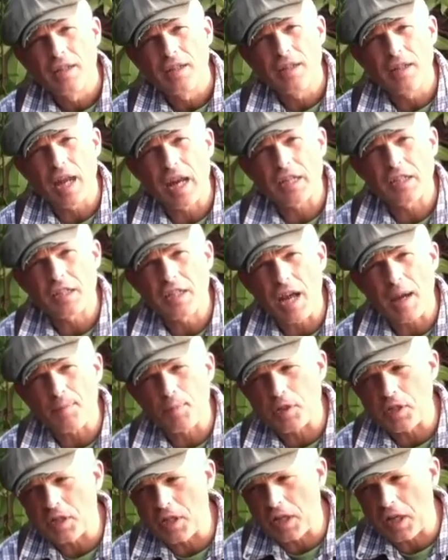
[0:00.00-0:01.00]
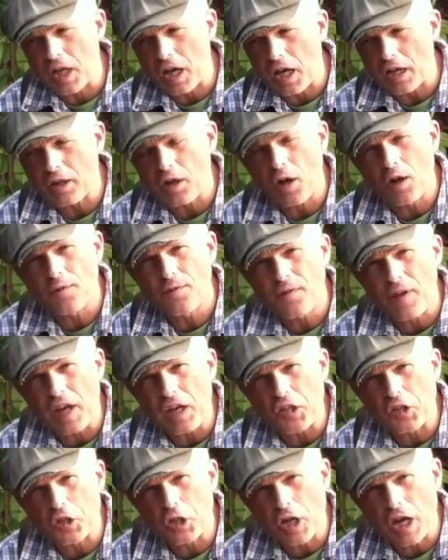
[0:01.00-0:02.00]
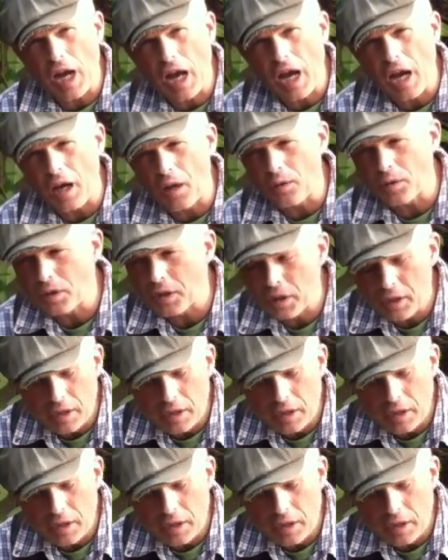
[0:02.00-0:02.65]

The next step is to cut our fascia out